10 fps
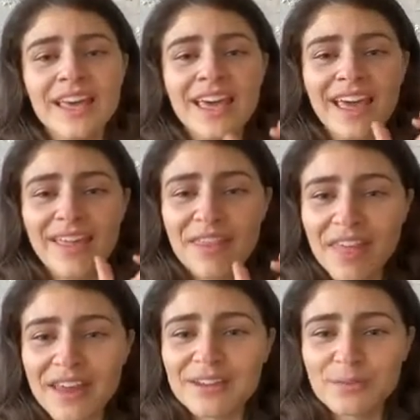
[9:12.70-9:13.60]
And
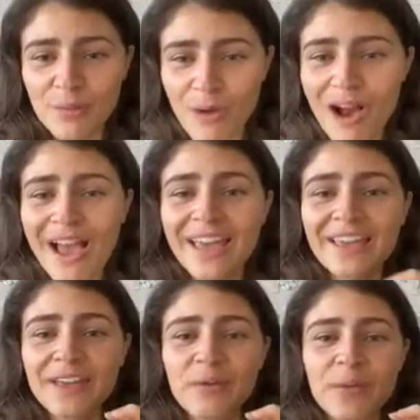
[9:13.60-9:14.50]
that is
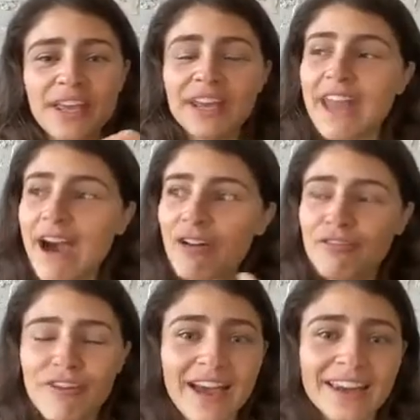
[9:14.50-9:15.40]
why we are now
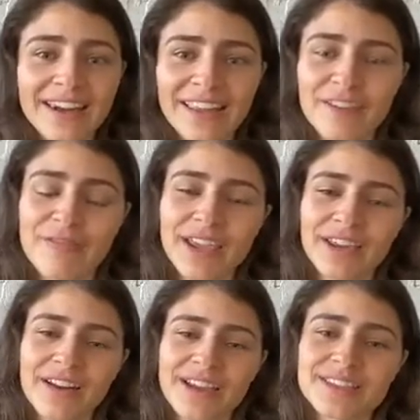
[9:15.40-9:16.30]
finally
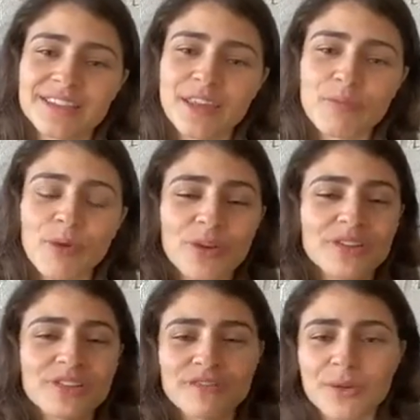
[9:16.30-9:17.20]
recognizing the
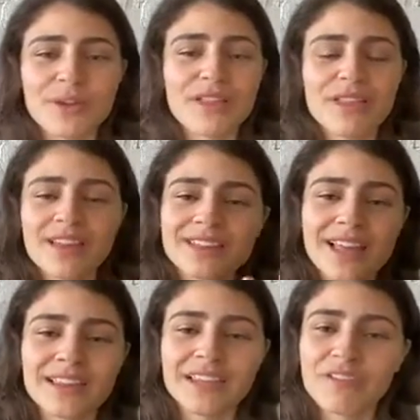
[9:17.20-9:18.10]
importance of doing things
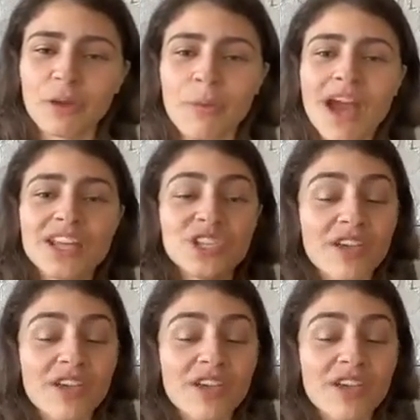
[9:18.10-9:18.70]
like the living wage,